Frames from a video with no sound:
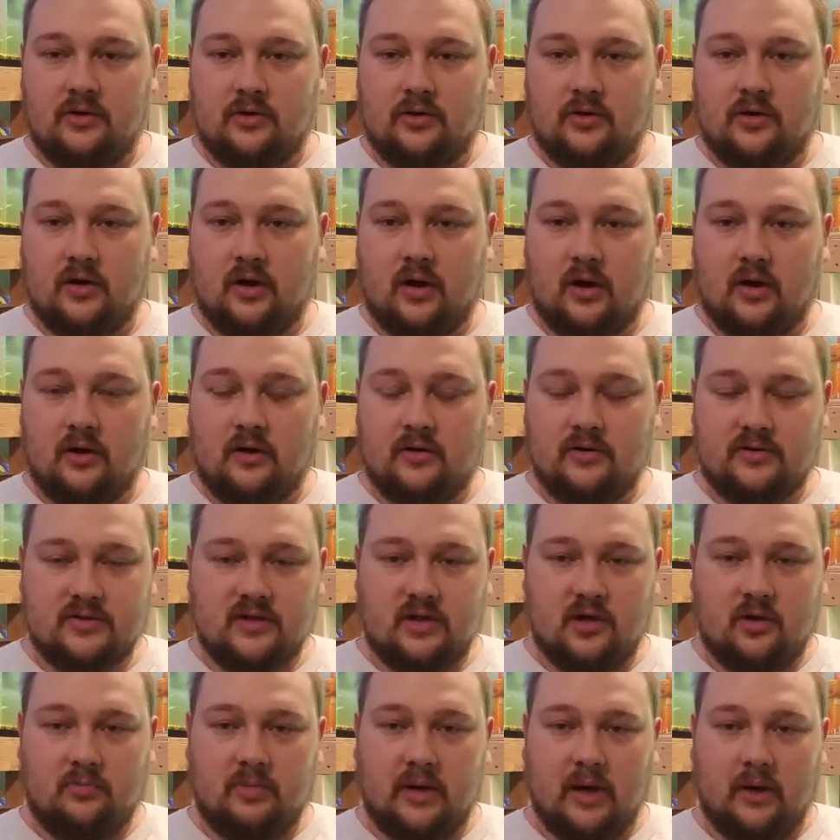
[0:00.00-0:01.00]
your car is
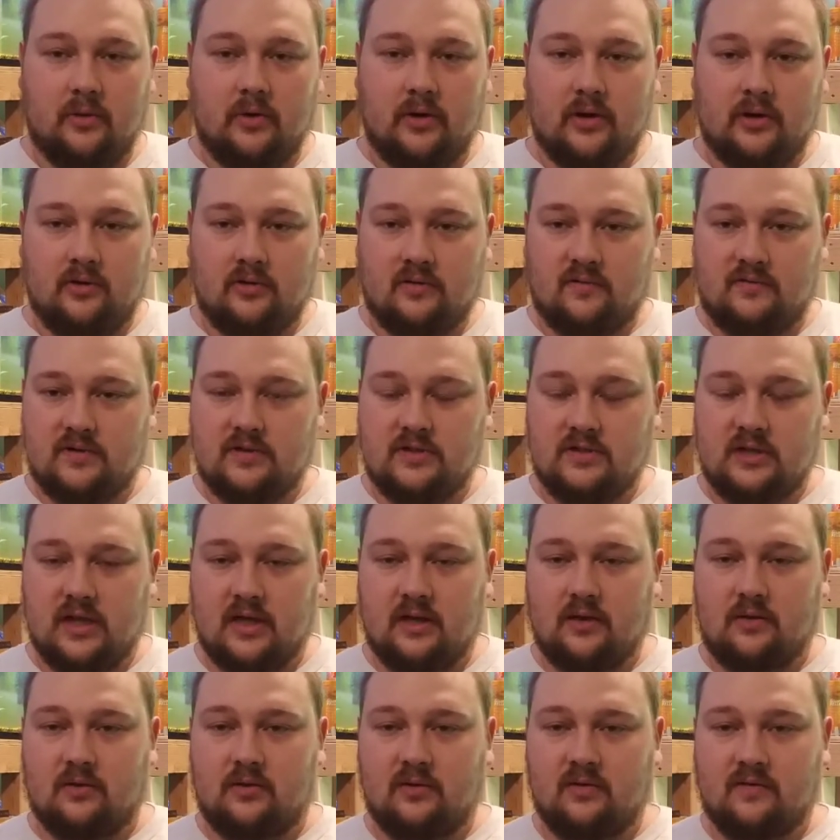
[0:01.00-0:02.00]
now powering your fish
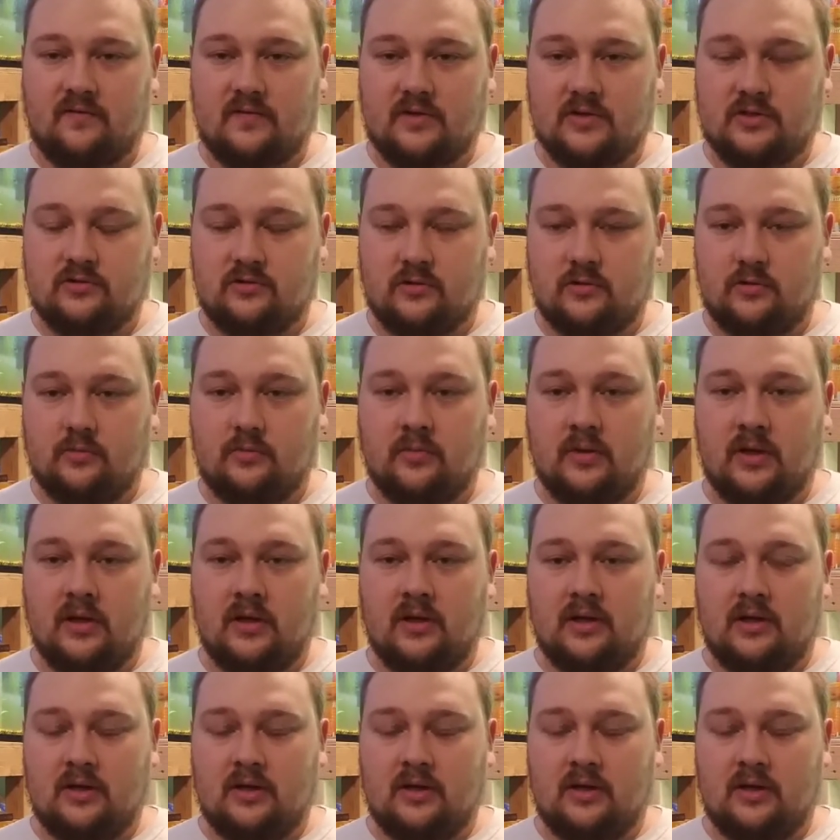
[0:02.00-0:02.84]
tank or your fish room.